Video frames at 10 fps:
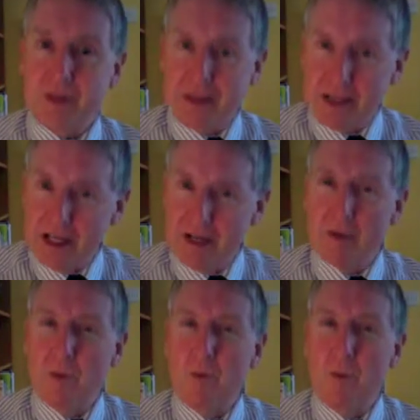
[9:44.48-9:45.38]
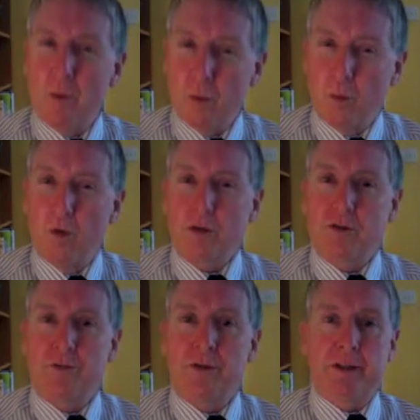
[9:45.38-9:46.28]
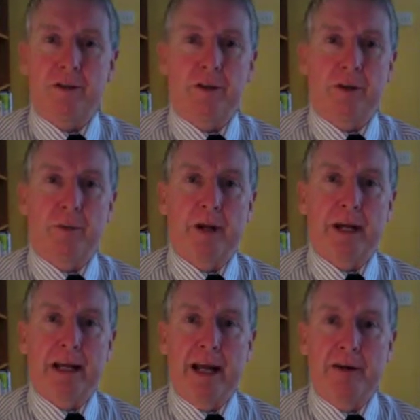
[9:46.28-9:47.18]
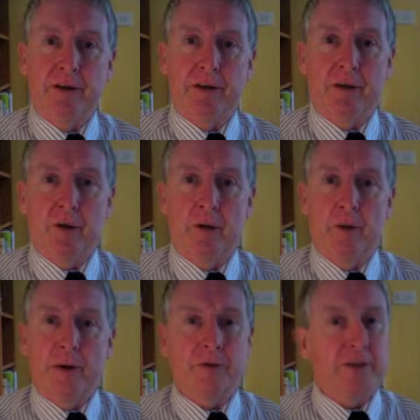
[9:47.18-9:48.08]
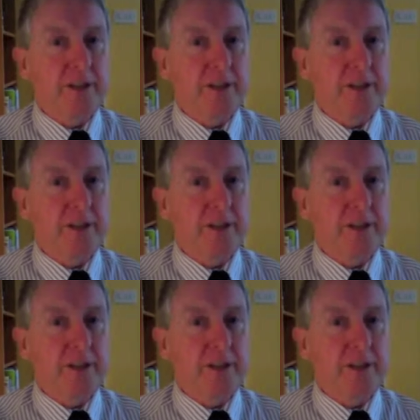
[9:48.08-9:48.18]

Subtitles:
thinking about what subject you're going to pick and how you're going to go about it.